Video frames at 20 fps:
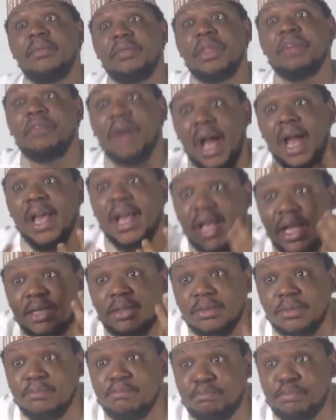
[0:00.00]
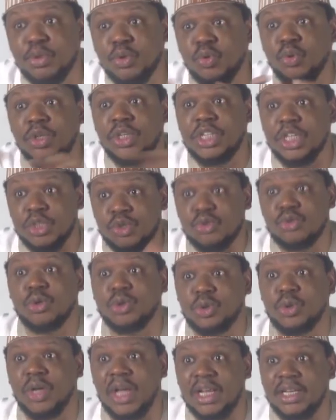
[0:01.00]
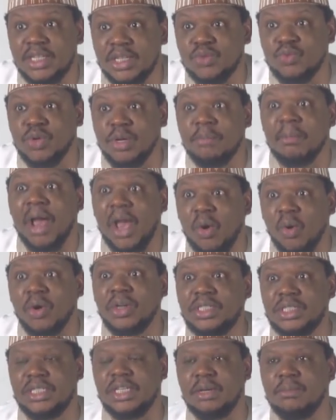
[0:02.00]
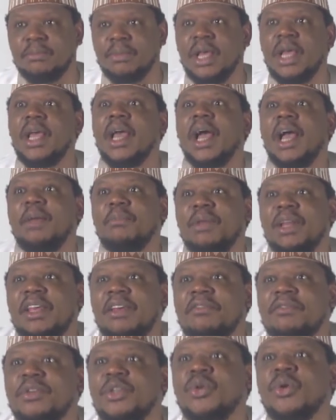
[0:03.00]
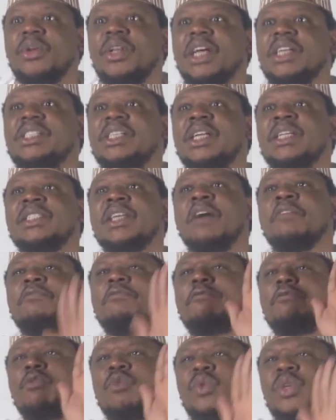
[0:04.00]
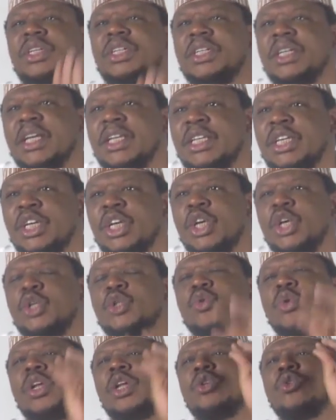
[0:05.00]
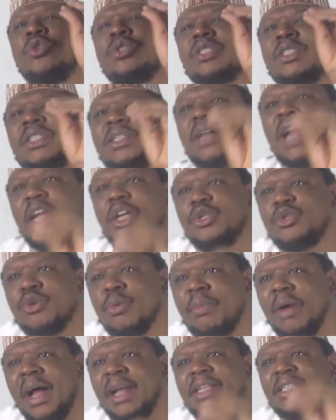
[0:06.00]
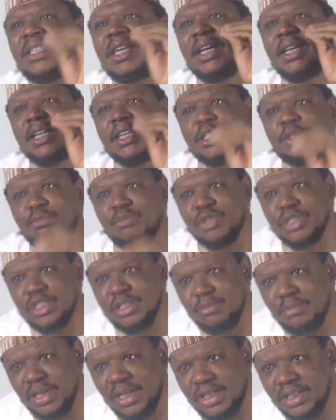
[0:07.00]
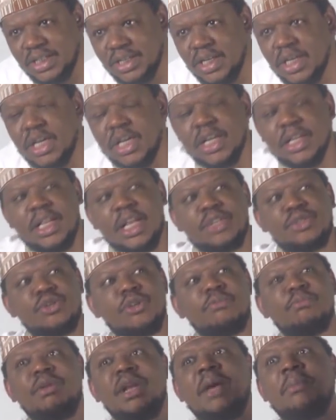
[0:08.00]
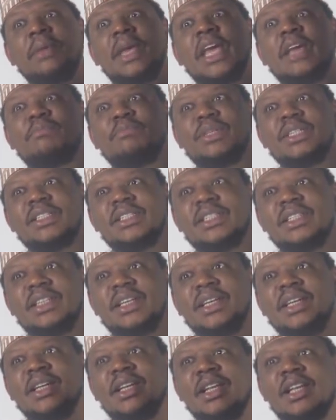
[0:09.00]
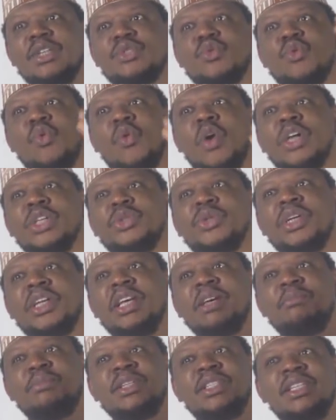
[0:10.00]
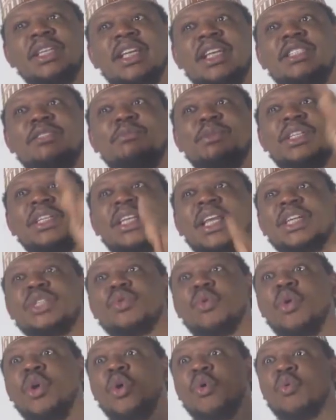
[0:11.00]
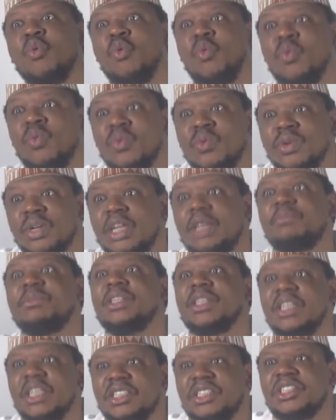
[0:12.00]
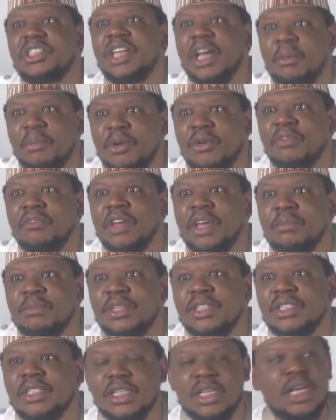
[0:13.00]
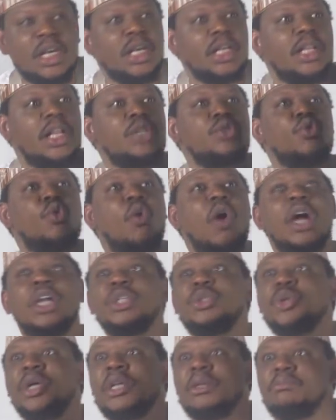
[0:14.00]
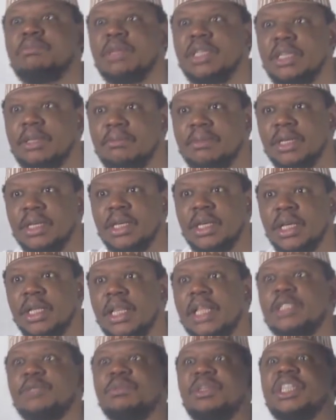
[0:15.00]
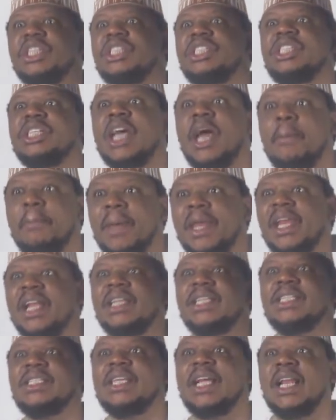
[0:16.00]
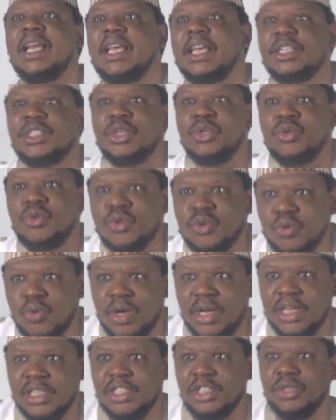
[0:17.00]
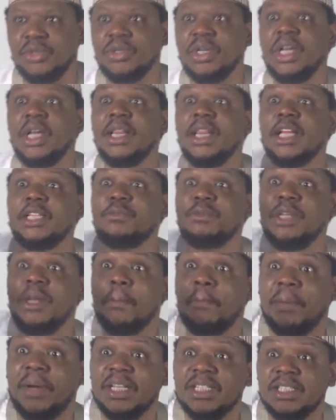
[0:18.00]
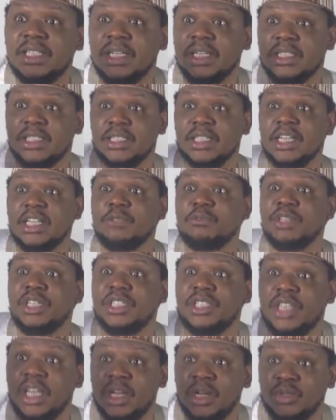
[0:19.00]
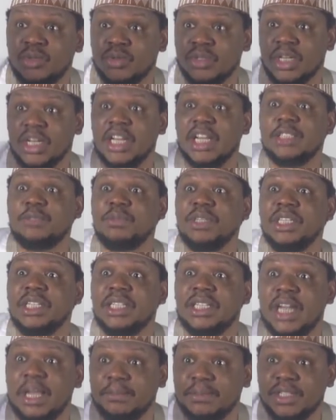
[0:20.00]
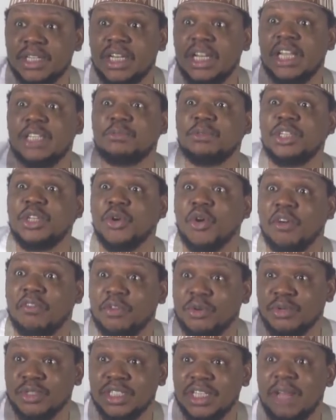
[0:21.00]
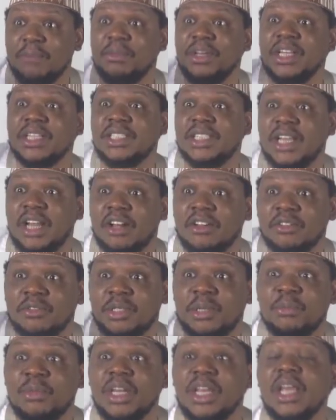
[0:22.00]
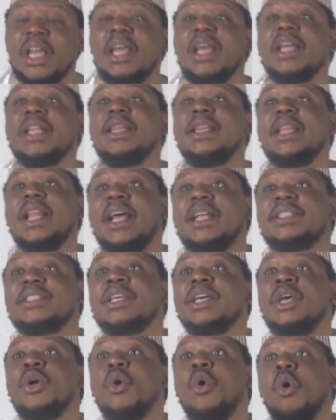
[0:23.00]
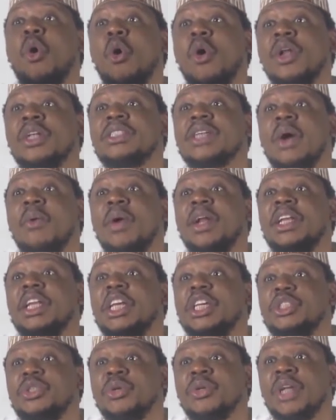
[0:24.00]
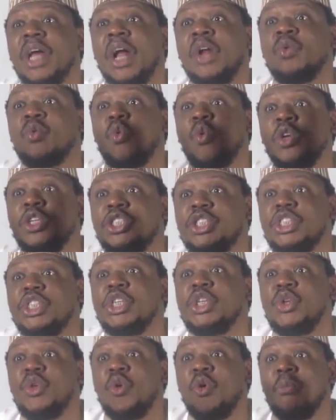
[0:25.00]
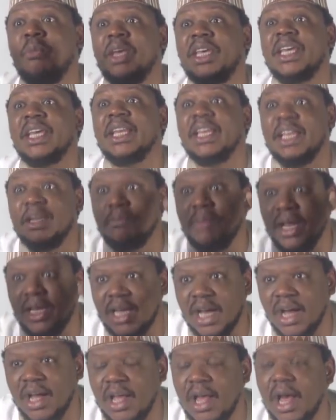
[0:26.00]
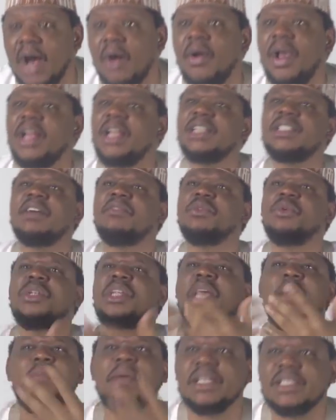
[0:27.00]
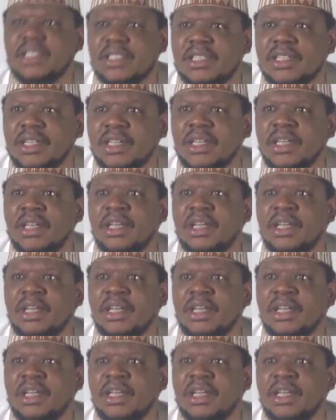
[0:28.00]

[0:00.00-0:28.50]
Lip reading: If I can build a structure like this with my own team, I believe young Nigerians are fully ready. So let us rise up and take responsibility. Let's not blame APC. Let's go and join APC. Let's be the next Oyegu. Let's be the next chairman of APC. Let's go and join PDP. Let's be the chairman and the delegates in those organizations. Let's be the presidents. Let's be the senators. Let's be the reps. Let's be the governors. Let's be the state house assembly. Let's hold our nation and continue making it better. Our elders have done their best.